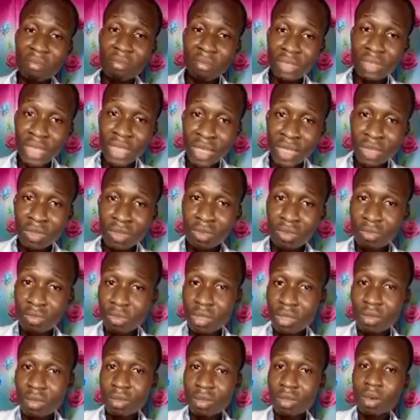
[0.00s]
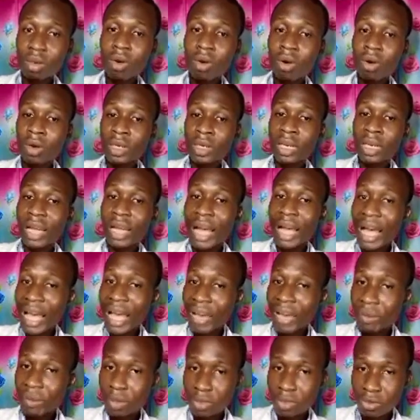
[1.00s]
tend to be on a high
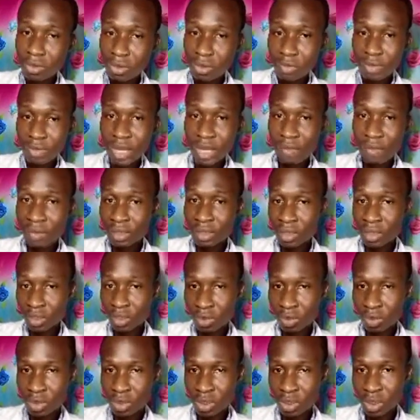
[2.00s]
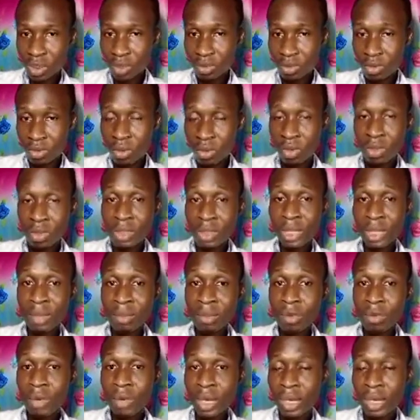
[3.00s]
risk of having this condition because they are
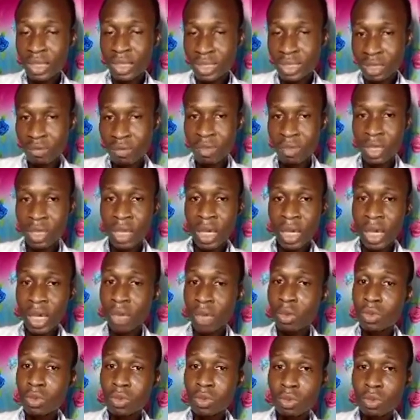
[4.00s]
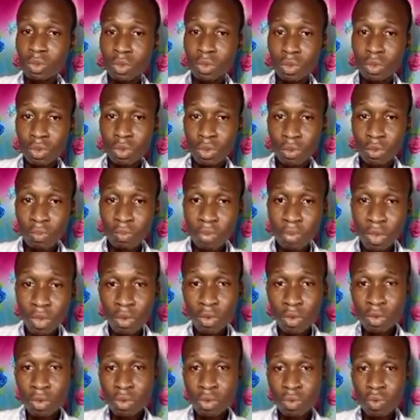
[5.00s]
more active, and also
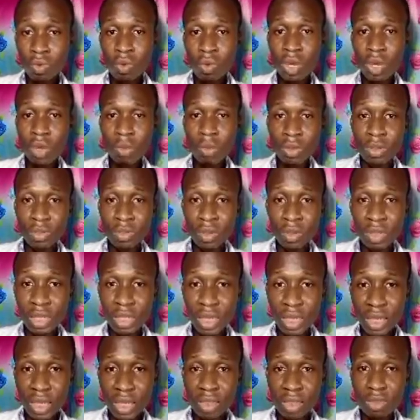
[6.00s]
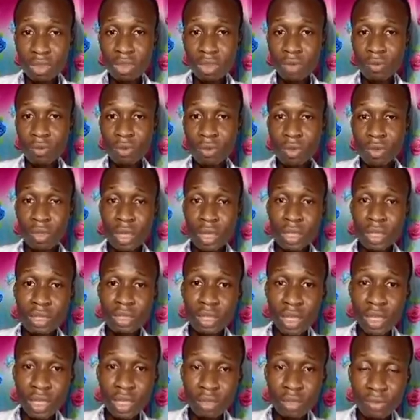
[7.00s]
males who are between the ages of
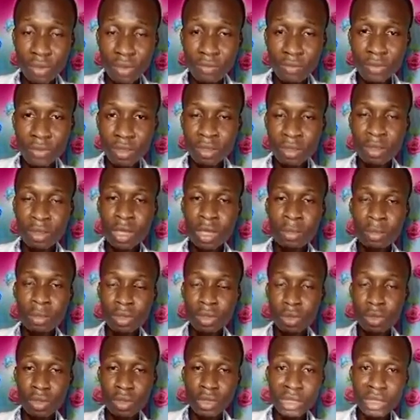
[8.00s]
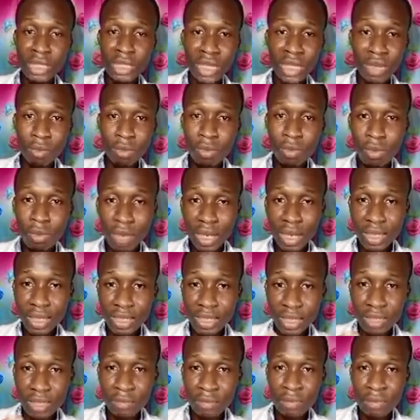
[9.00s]
30 and 50 because they are more
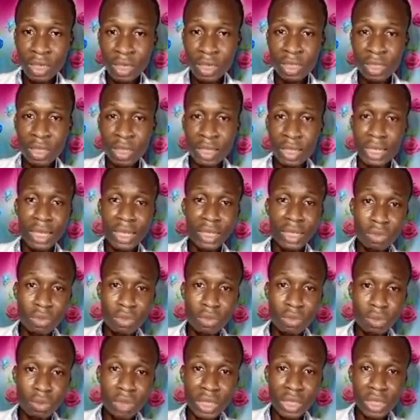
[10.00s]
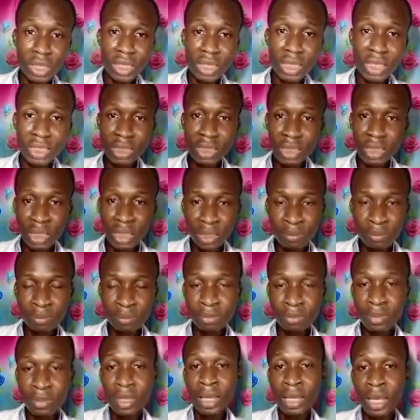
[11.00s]
active and they are likely to engage
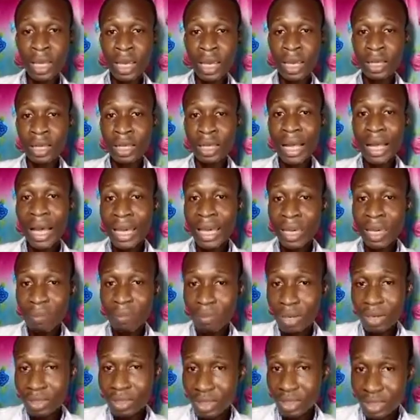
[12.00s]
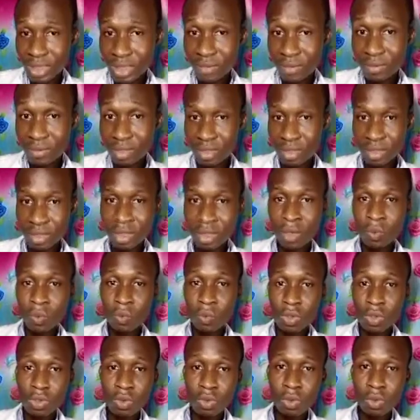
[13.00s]
in high impact activities
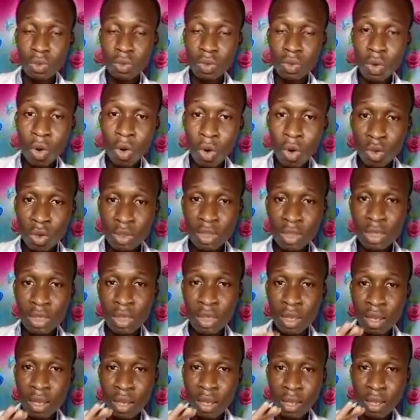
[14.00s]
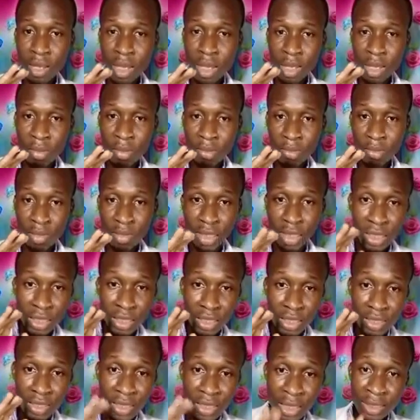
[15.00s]
which could cause the
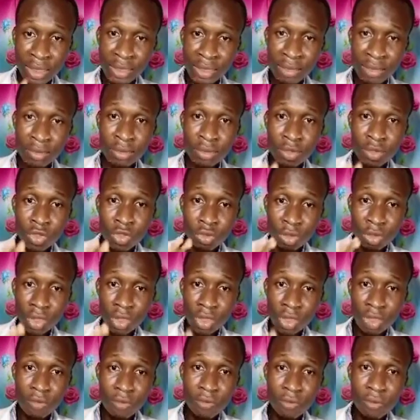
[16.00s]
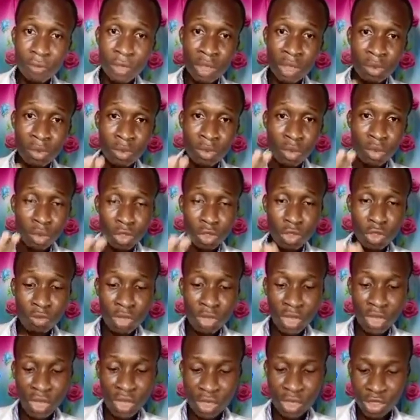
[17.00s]
tendon to be inflamed or to be
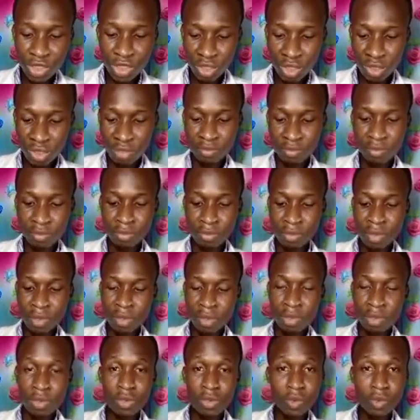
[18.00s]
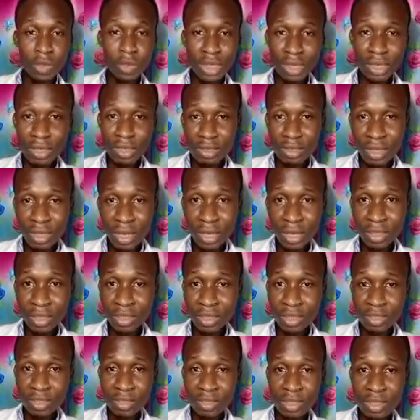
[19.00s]
injured. So what are the signs
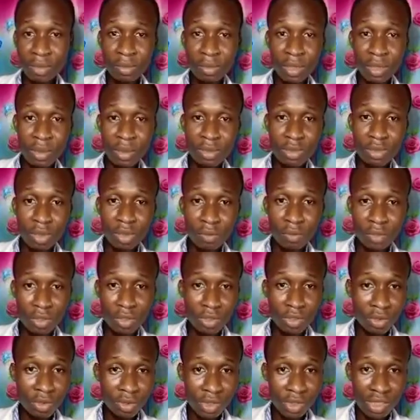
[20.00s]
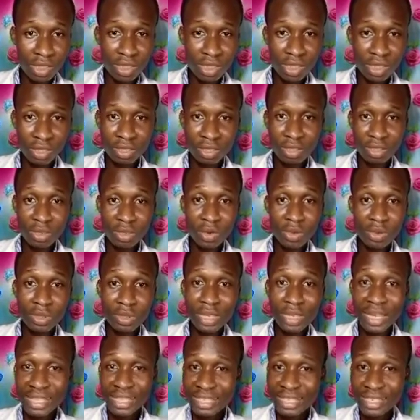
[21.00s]
and symptoms of this condition called
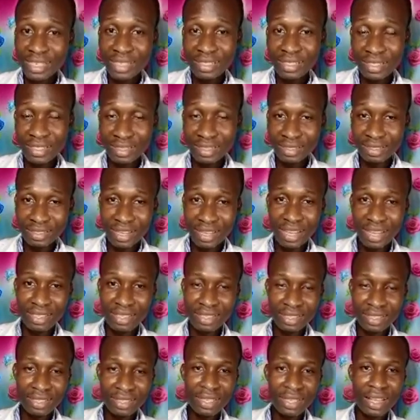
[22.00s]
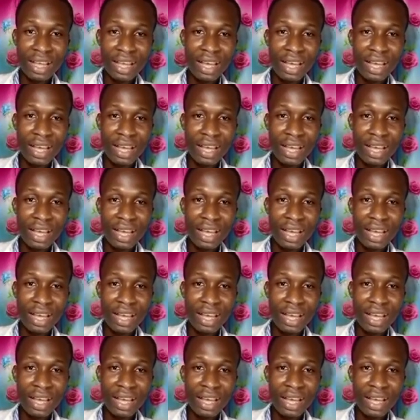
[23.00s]
Achilles tendonitis?